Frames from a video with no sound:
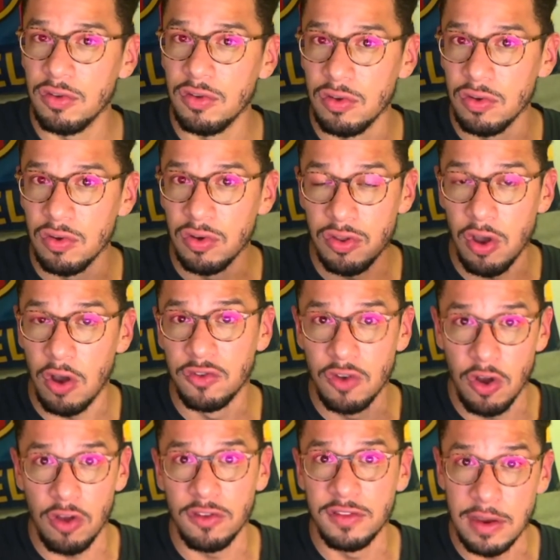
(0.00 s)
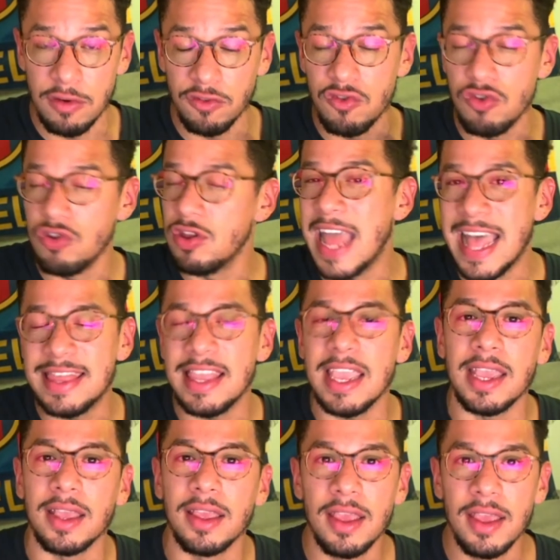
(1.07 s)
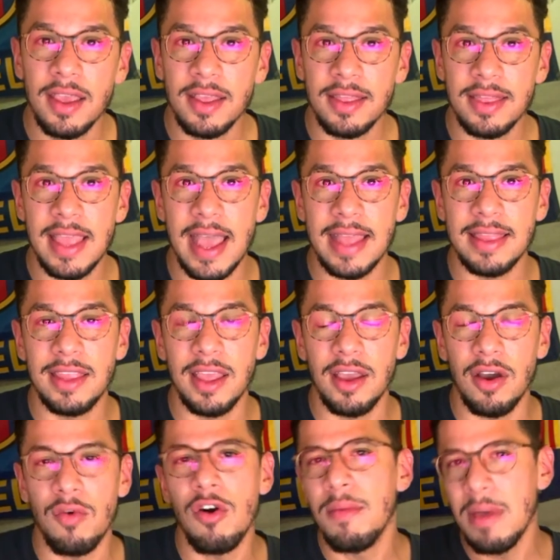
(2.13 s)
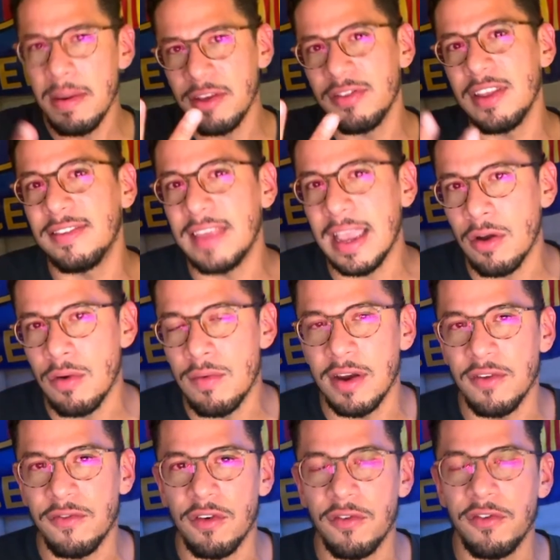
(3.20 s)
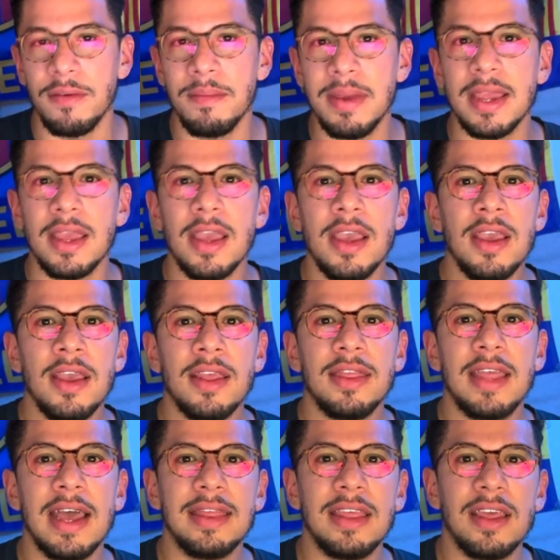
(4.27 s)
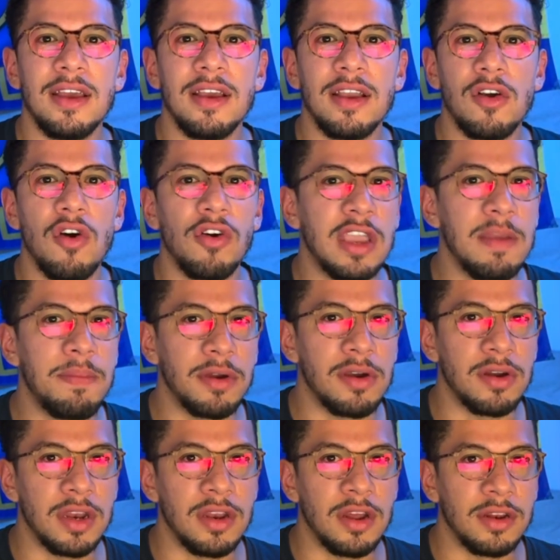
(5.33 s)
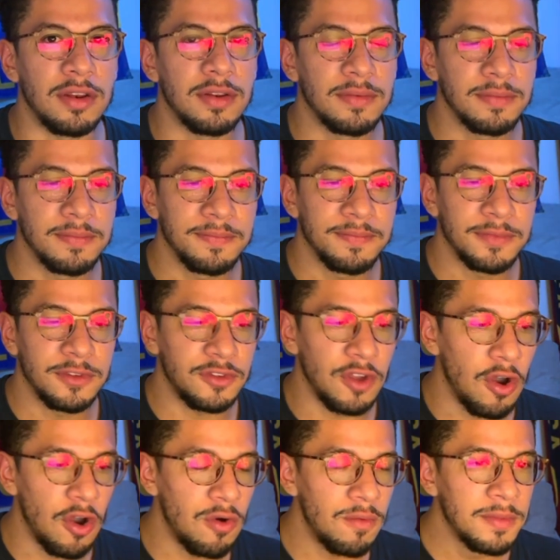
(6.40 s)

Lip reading: in those goals there was nothing that maybe on the second one for Fermin that the goalkeeper could have done. So,